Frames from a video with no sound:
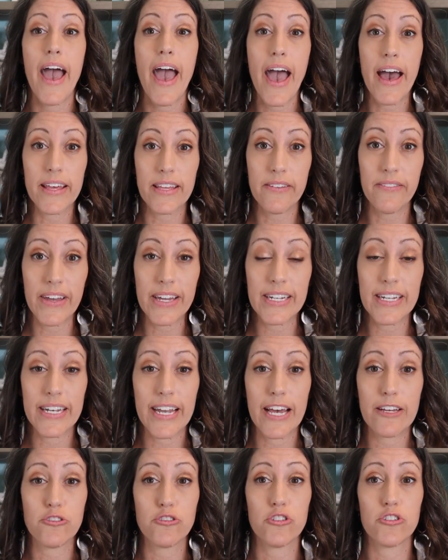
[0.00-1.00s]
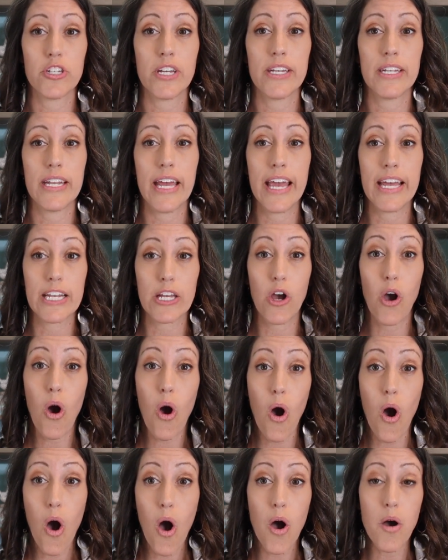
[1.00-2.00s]
elevated estrogen and
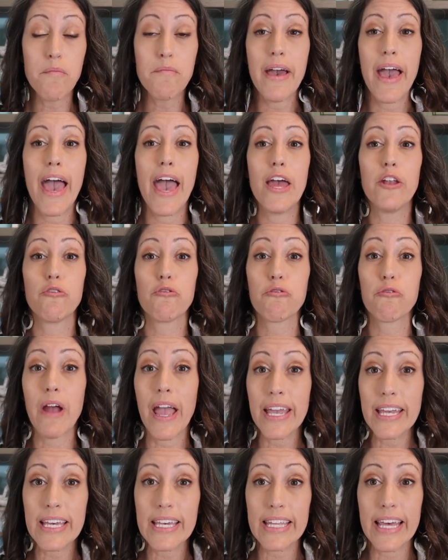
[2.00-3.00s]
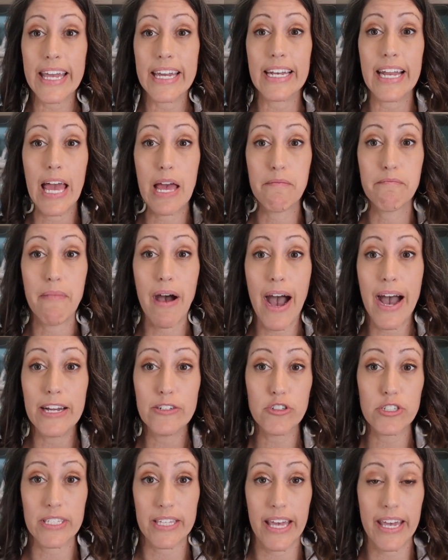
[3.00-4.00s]
calm and regulate and
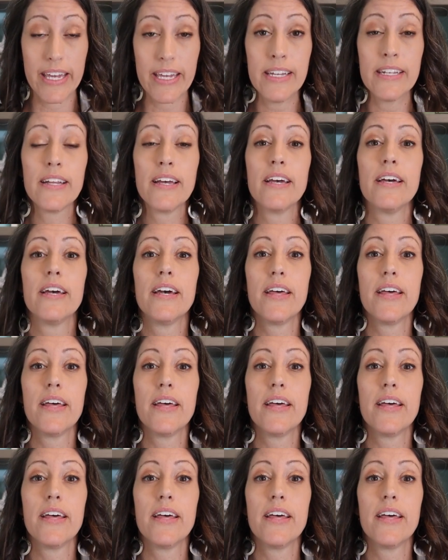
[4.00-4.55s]
modulate